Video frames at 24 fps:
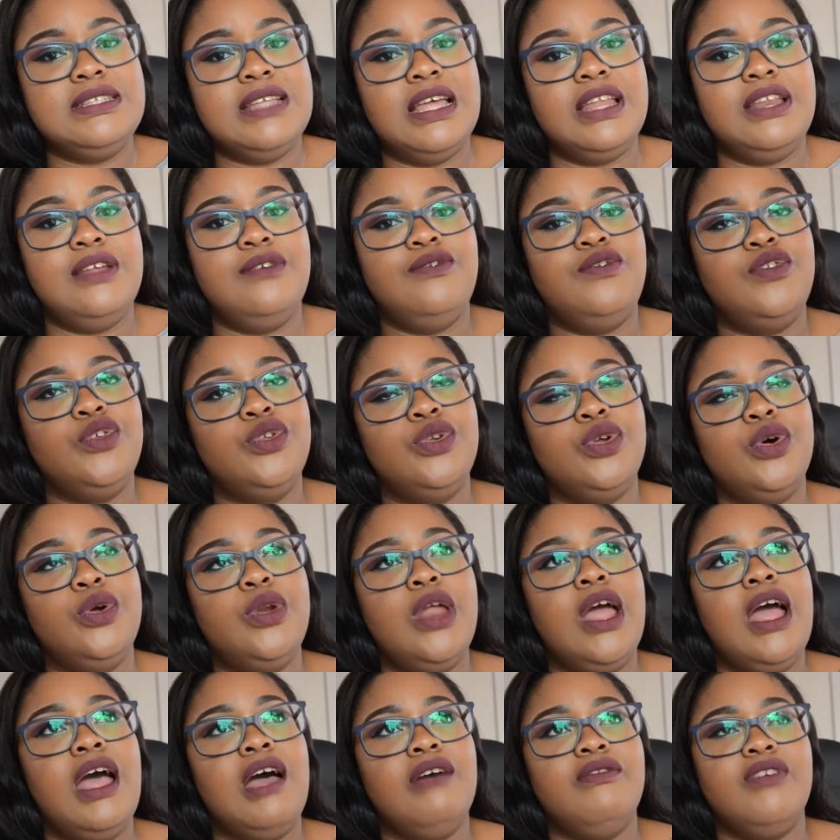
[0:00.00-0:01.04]
And if you don't
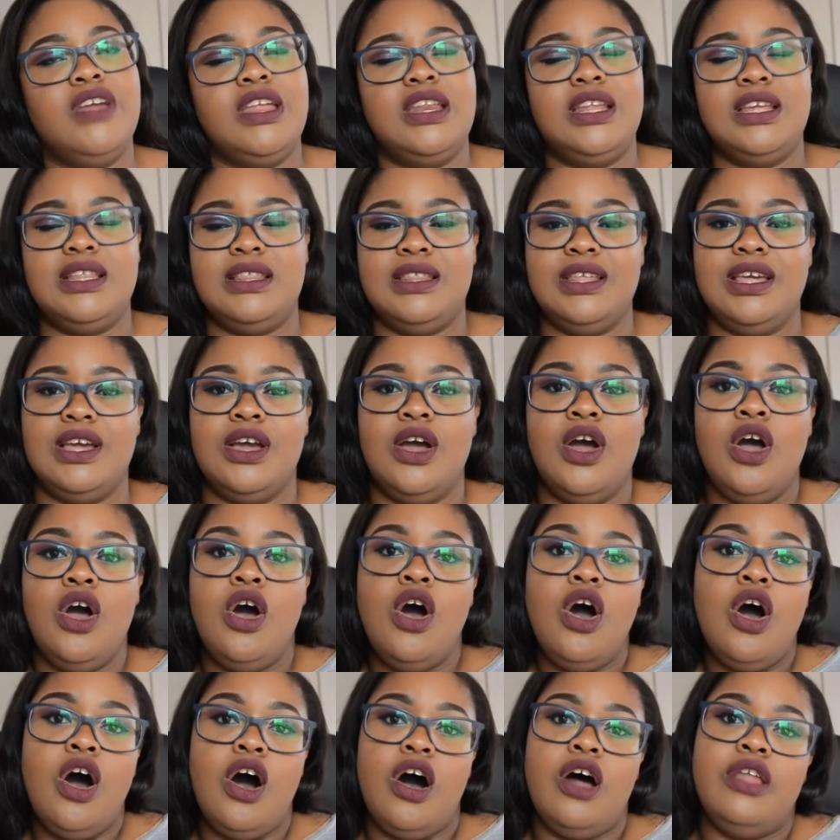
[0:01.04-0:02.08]
have anything
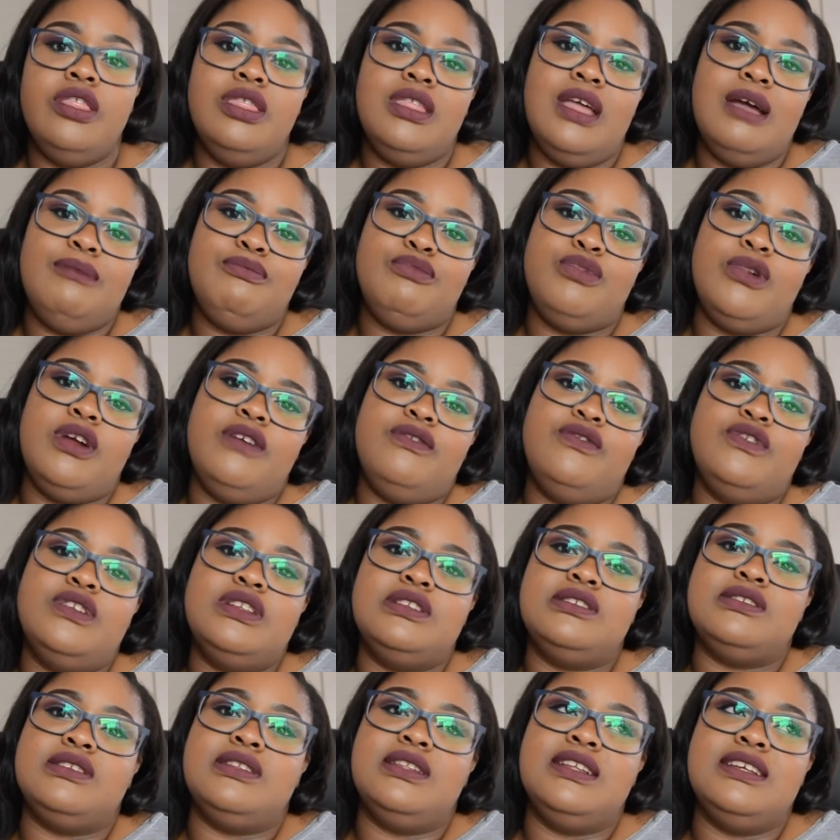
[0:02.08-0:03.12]
on that
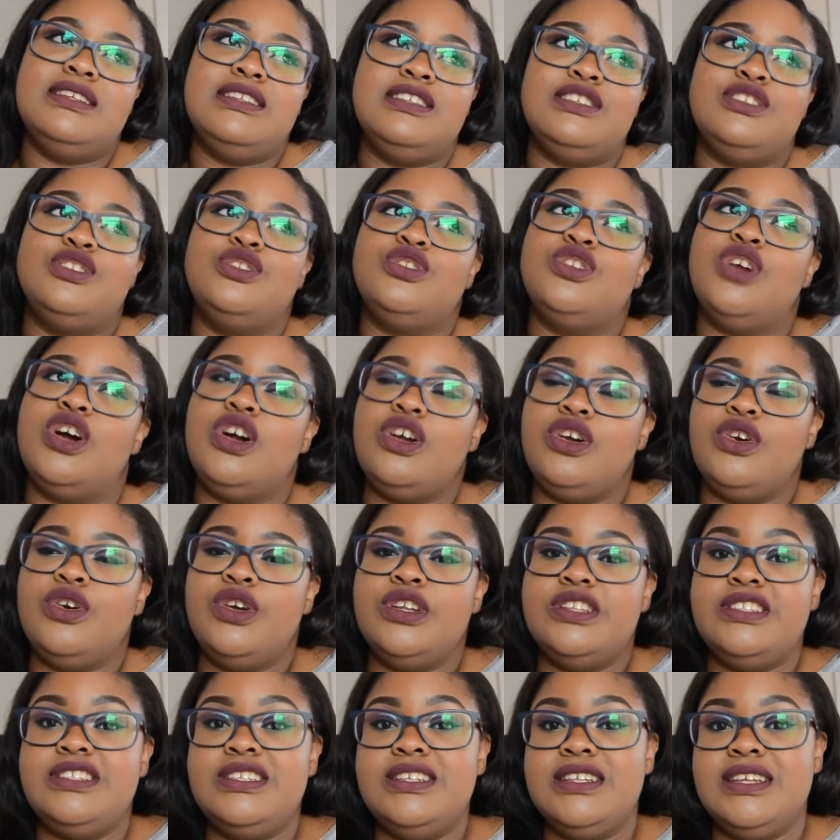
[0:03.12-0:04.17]
preference list, you're not
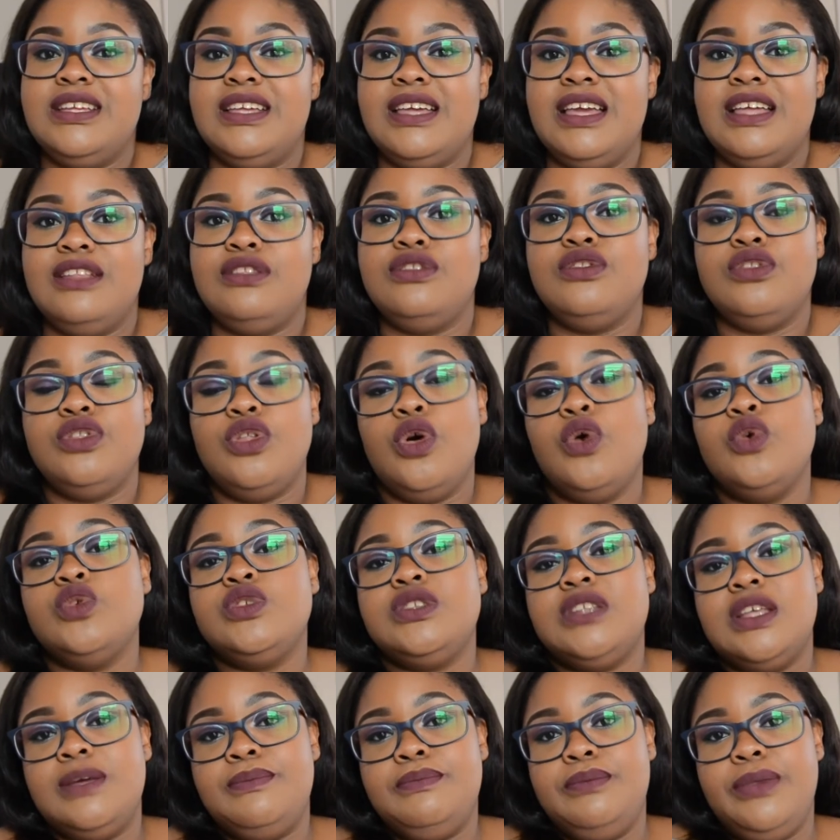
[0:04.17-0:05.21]
going to get
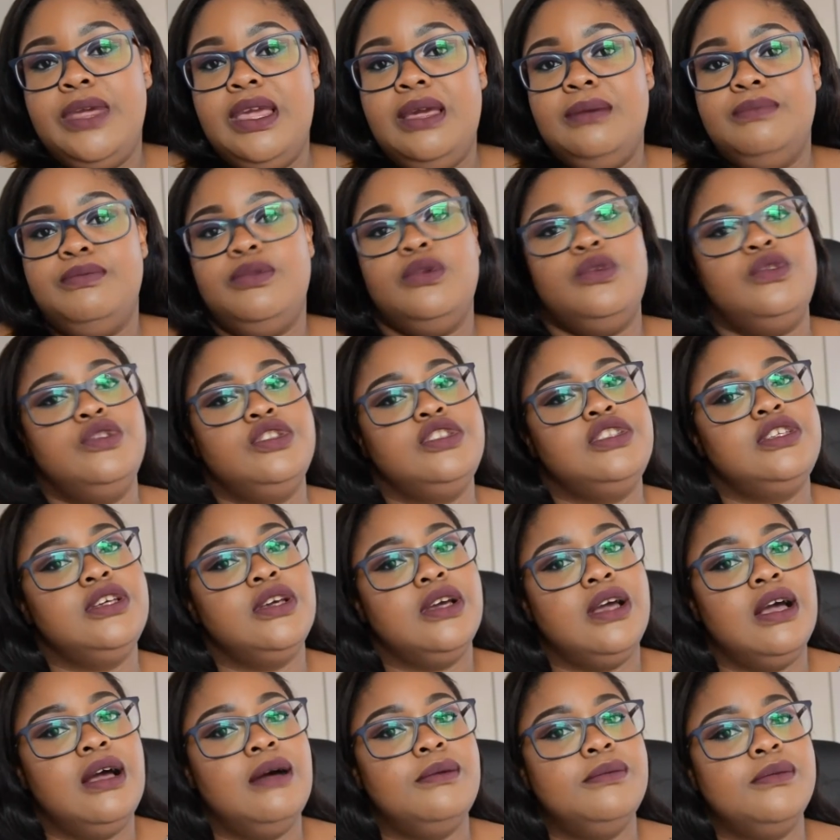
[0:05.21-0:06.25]
those people to
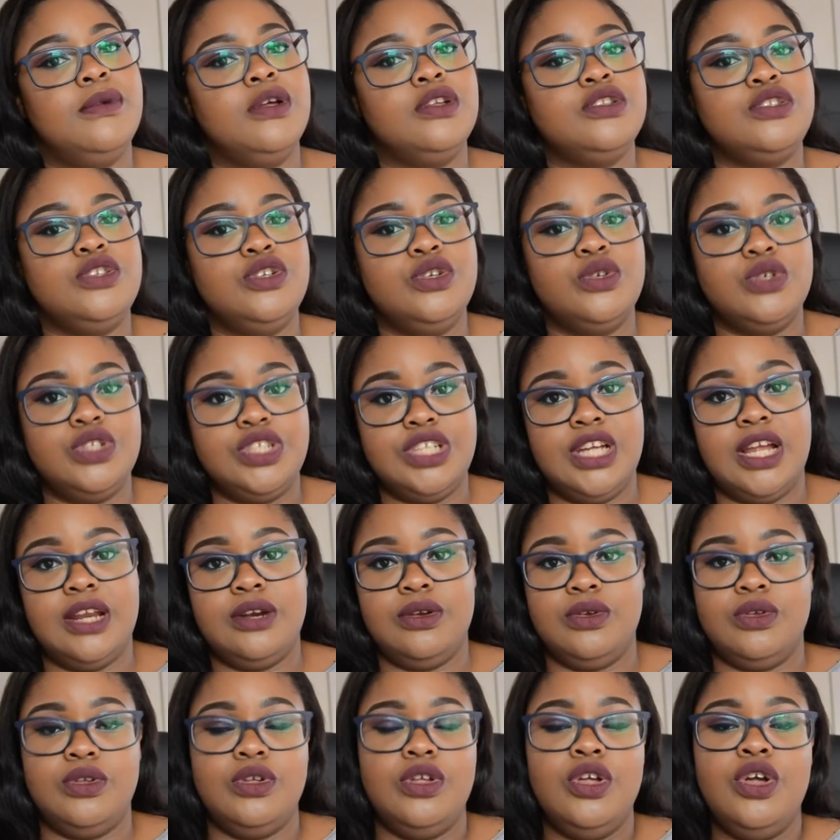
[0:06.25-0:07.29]
come to your
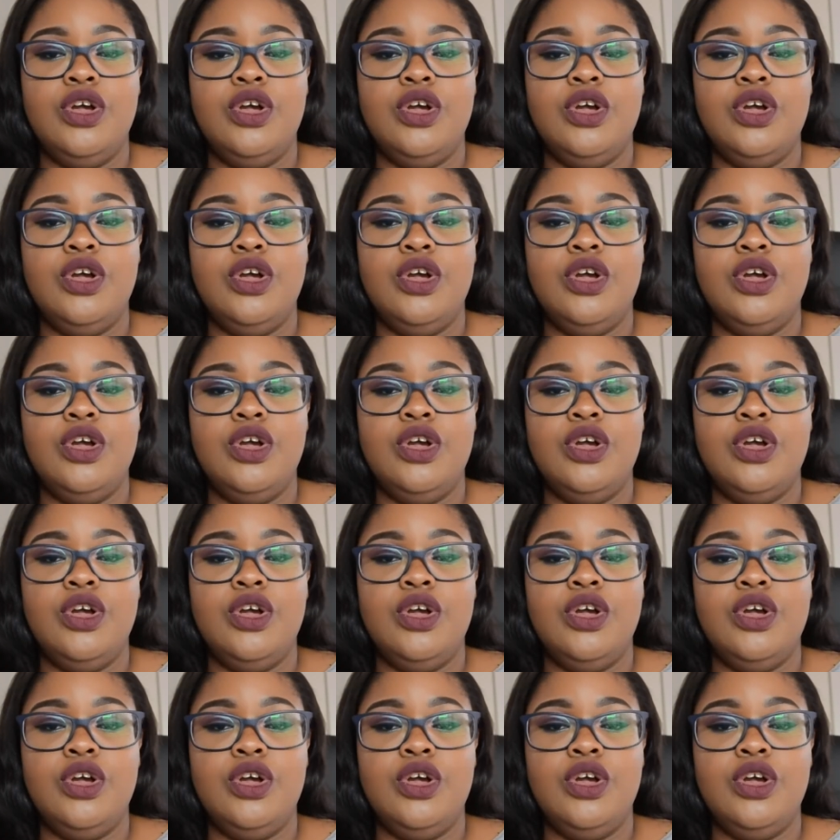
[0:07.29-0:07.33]
channel.